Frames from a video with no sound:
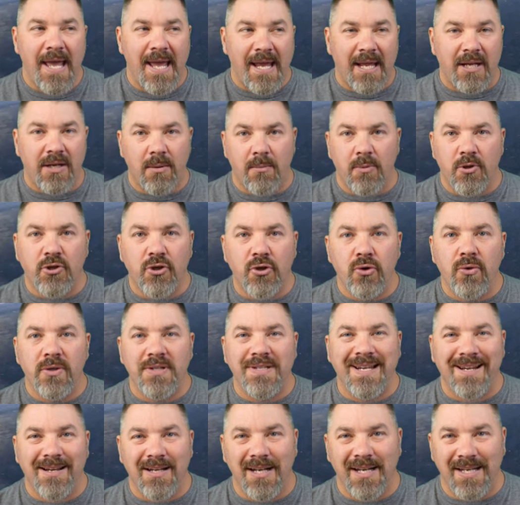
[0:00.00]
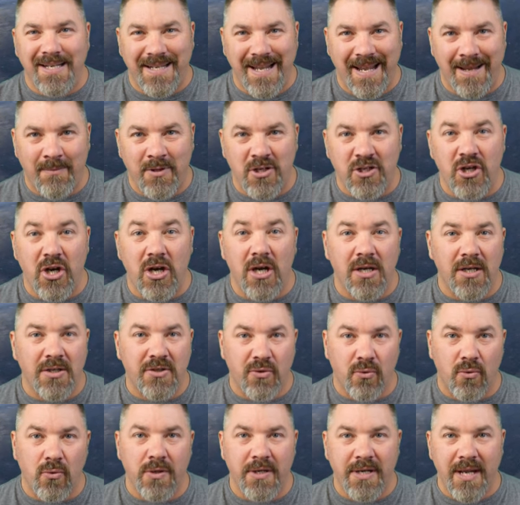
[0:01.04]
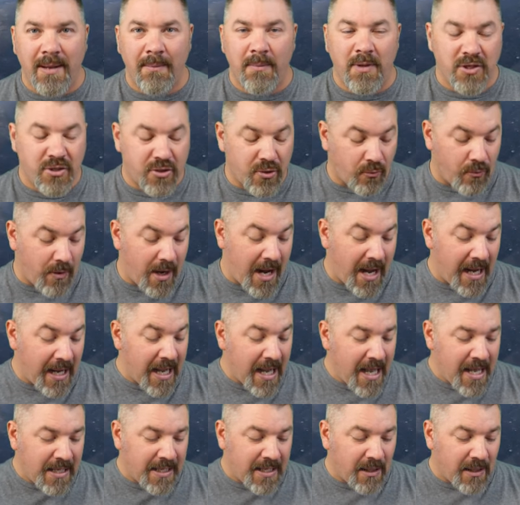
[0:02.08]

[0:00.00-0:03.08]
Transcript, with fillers: And number two, is it going to damage us or damage the wreck?